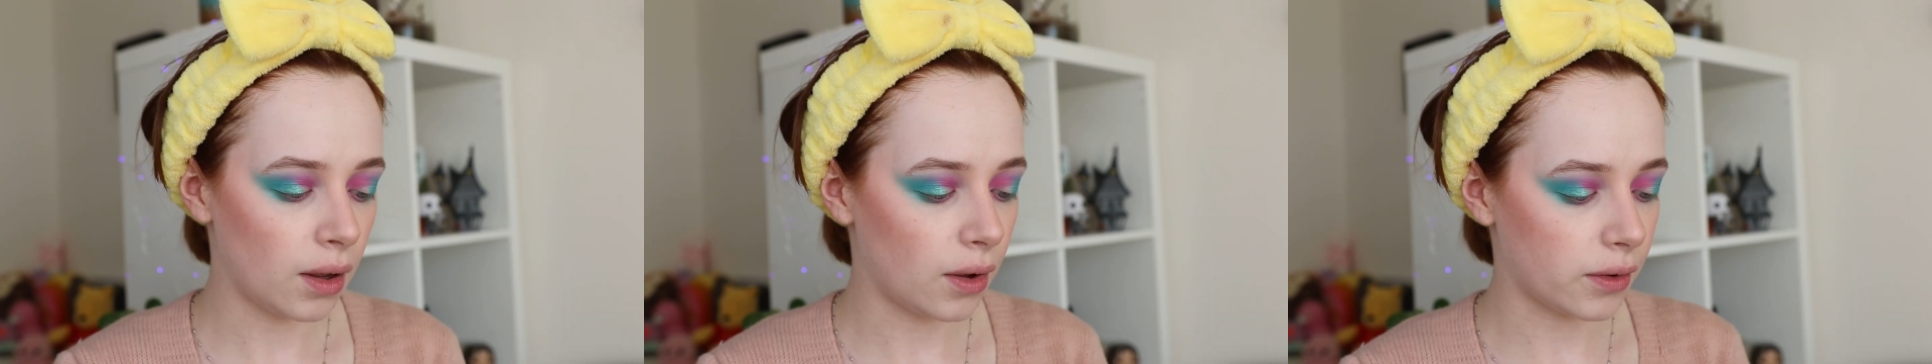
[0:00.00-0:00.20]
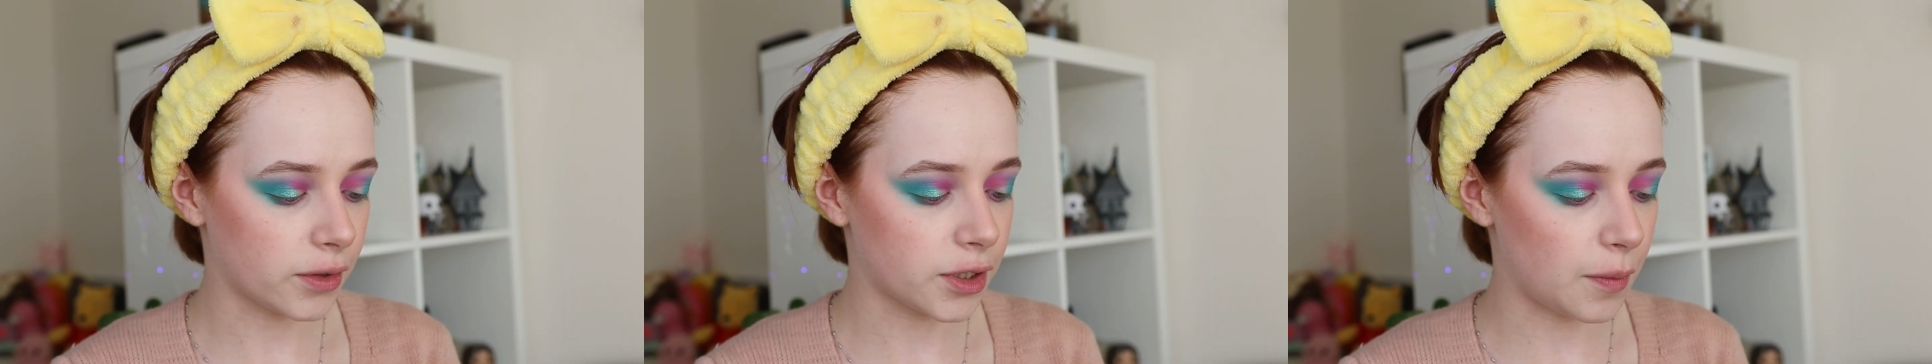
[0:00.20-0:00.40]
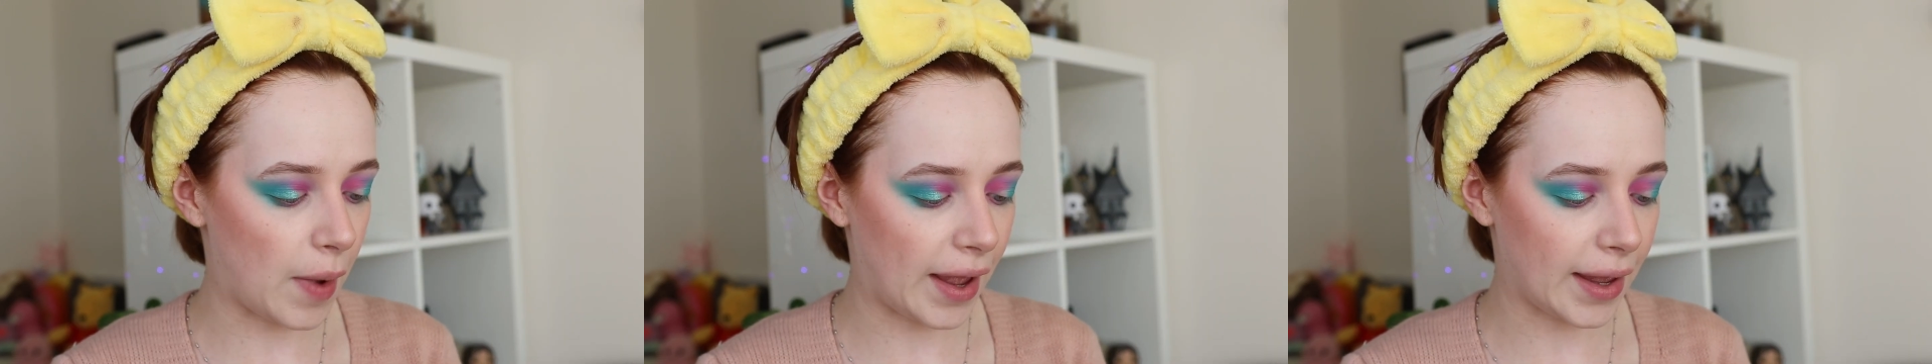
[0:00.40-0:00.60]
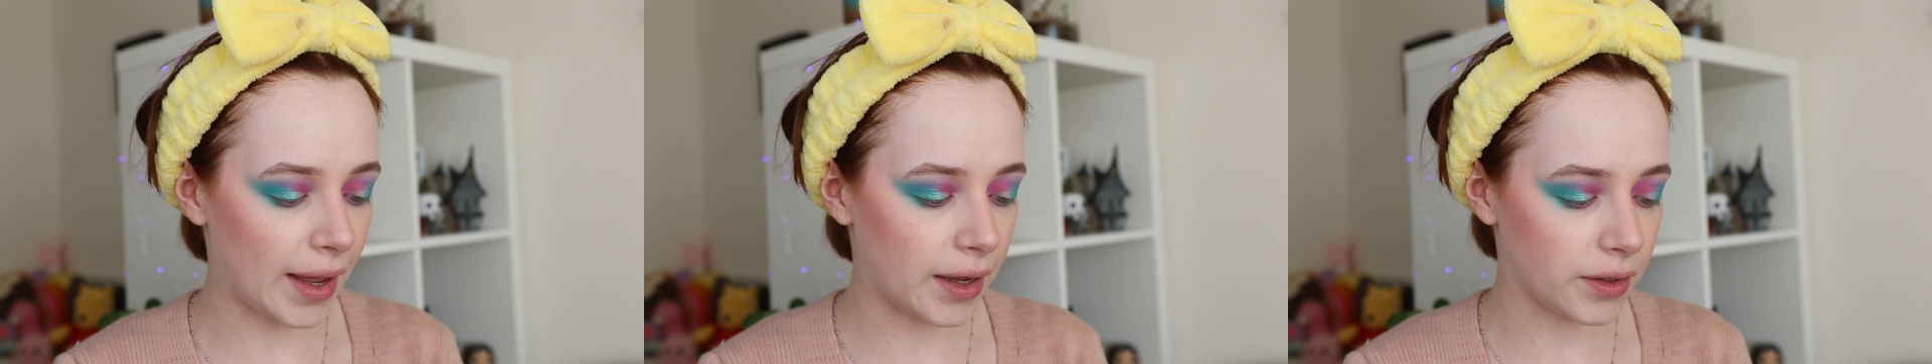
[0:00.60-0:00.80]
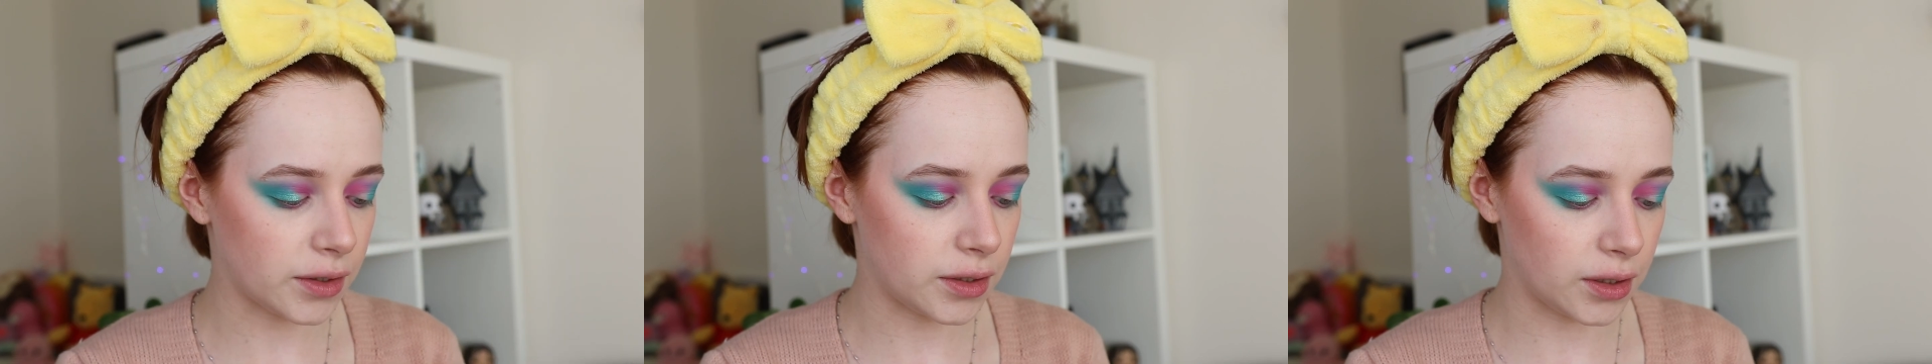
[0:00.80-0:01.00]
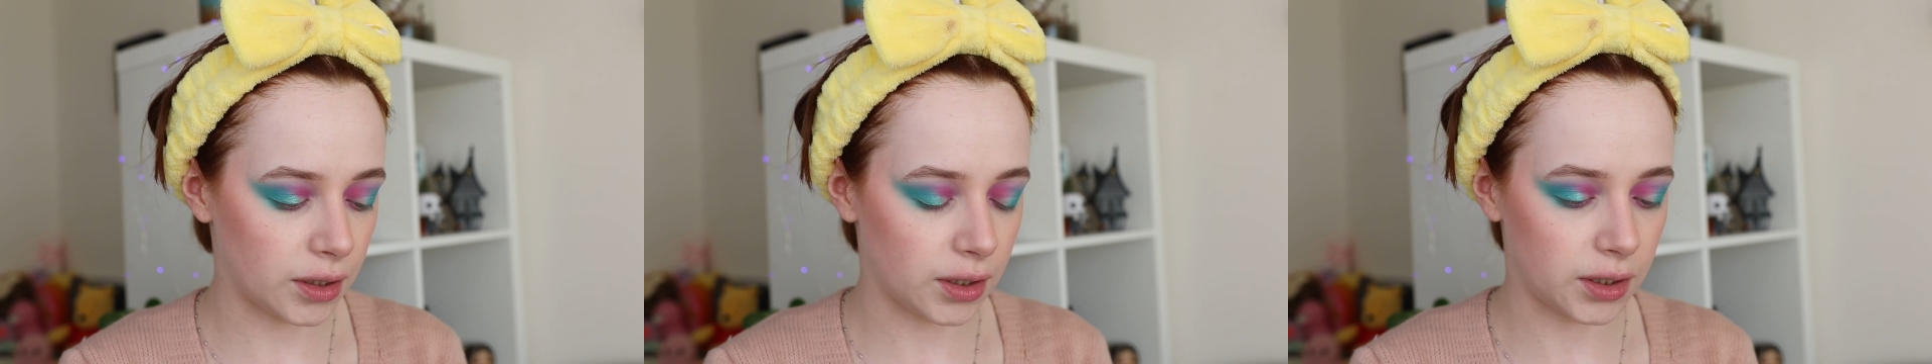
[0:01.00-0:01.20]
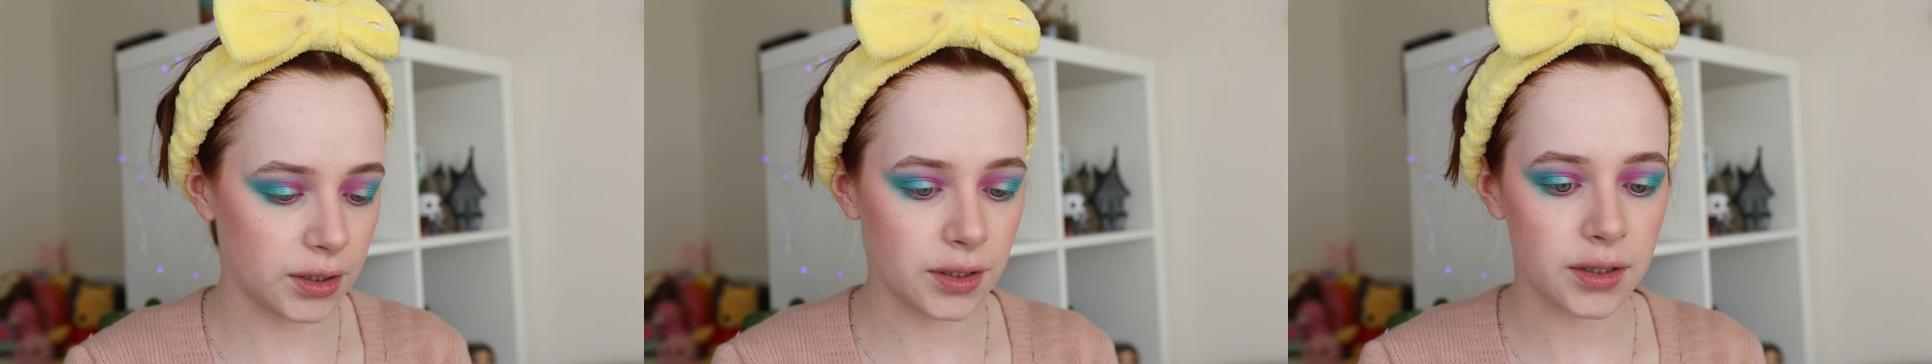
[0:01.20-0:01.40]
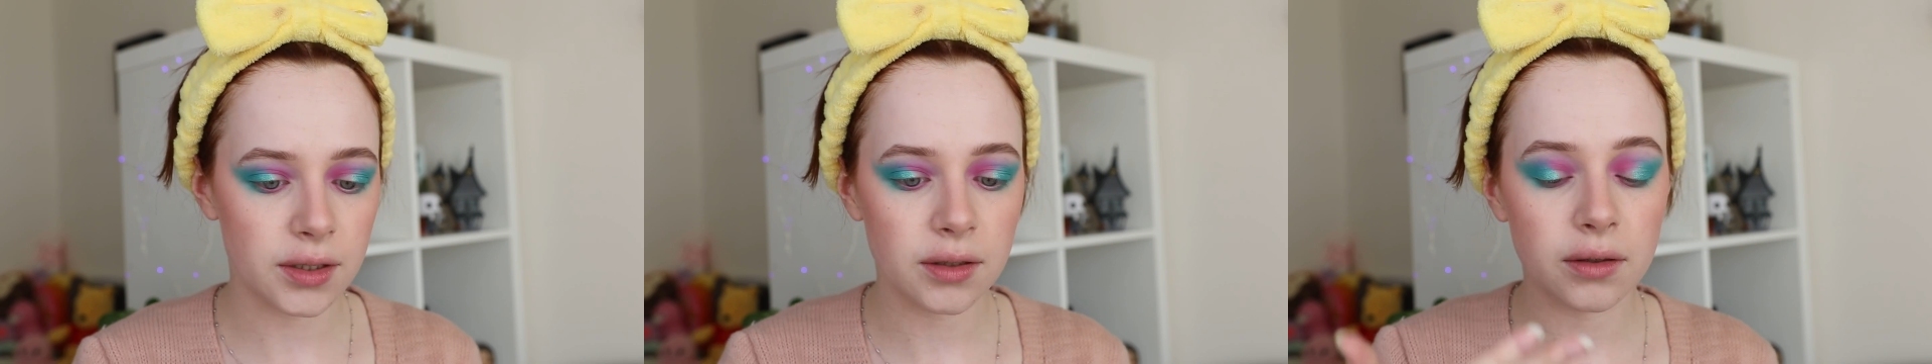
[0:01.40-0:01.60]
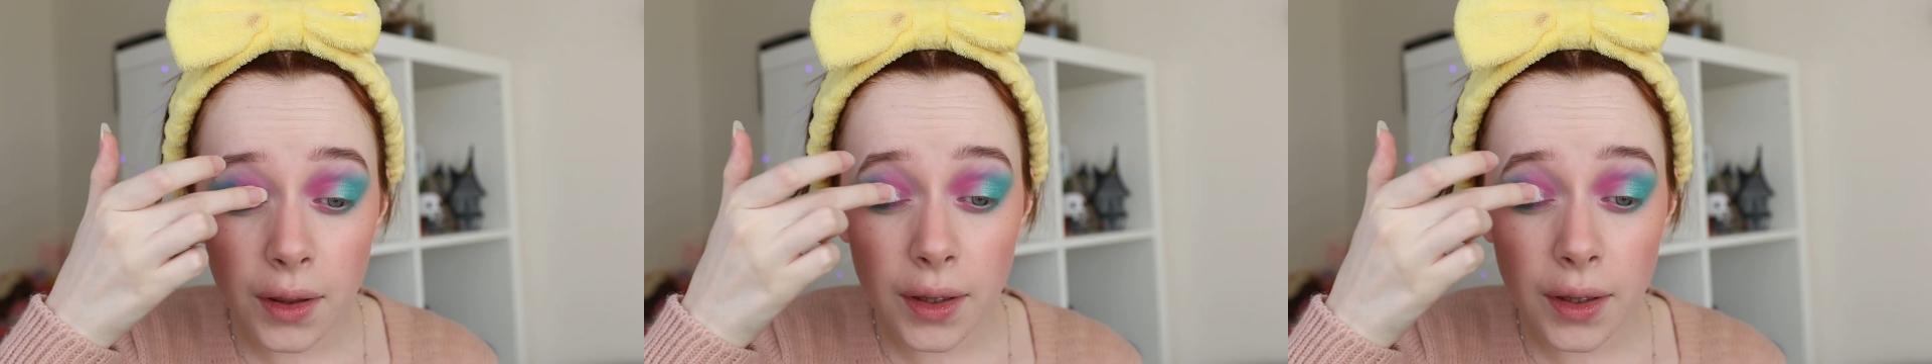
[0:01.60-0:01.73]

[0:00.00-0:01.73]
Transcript: also by Chaos Dirt.